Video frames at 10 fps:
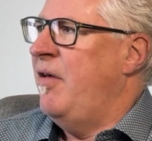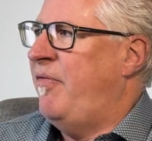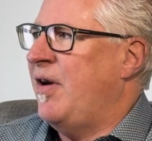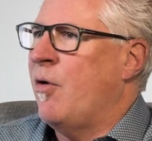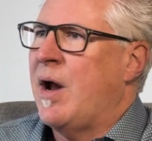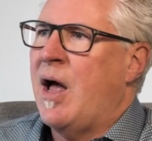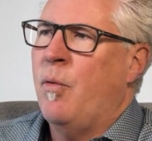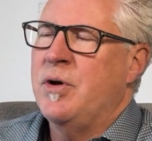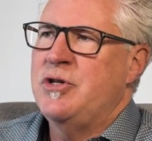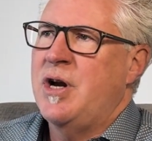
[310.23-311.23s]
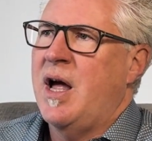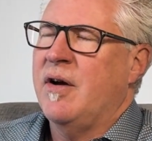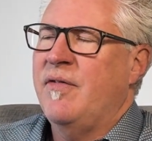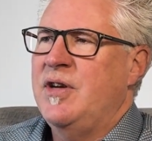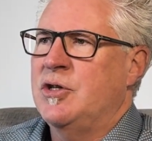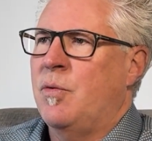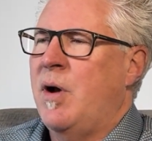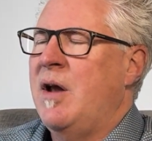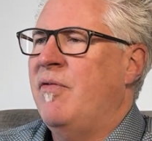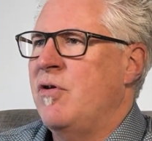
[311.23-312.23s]
figuring out what geographies are
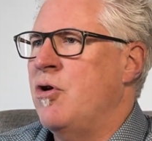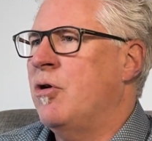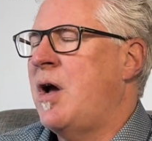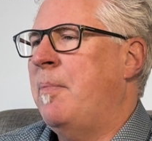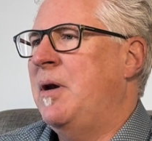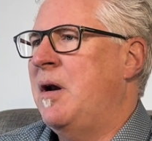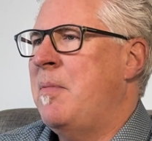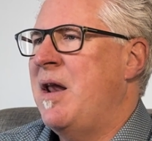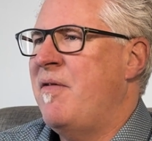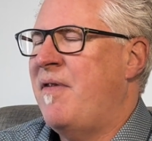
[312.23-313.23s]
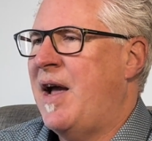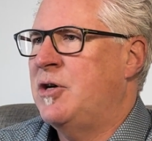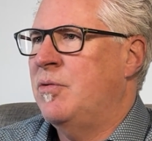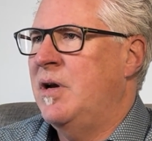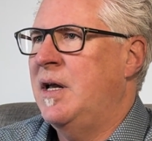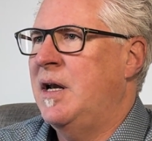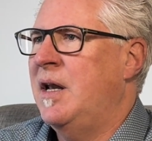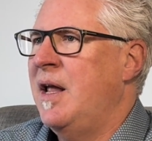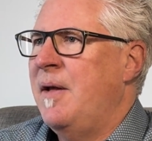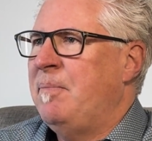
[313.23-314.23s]
right for your company to manufacture
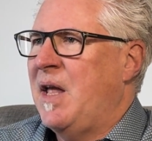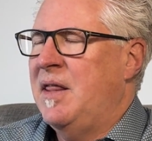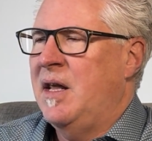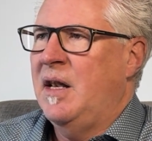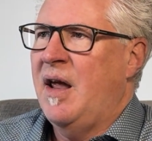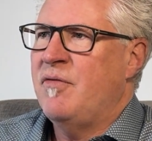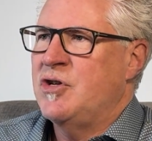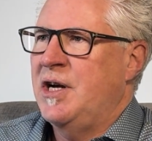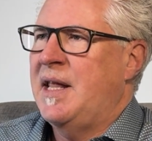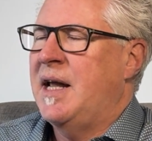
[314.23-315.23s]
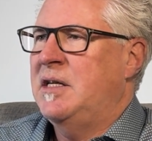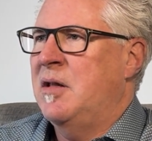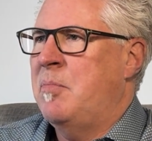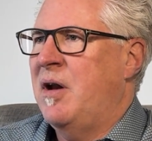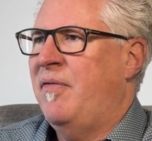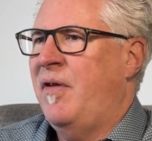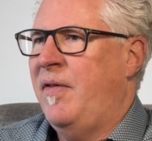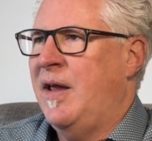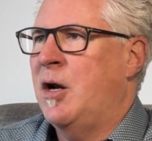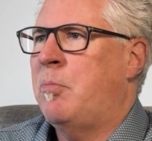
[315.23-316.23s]
in, and then leveraging that to the benefit of
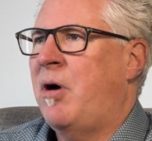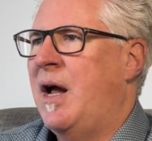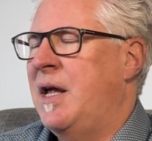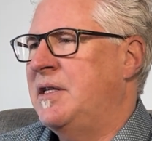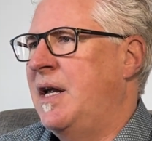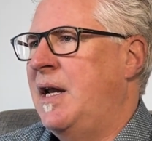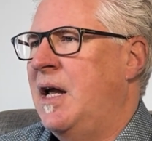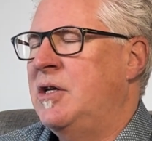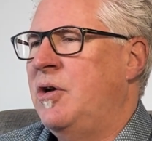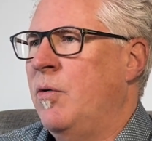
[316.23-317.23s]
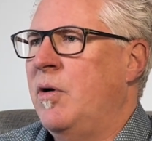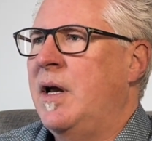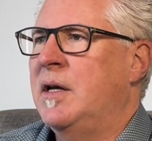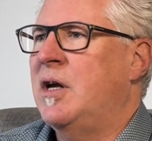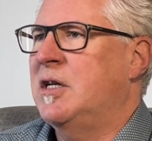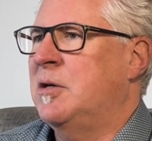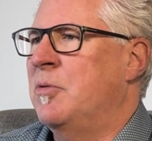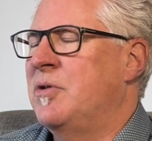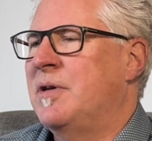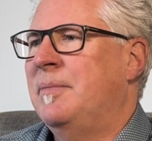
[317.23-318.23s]
the enterprise and to your end
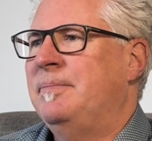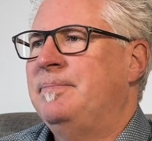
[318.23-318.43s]
customers.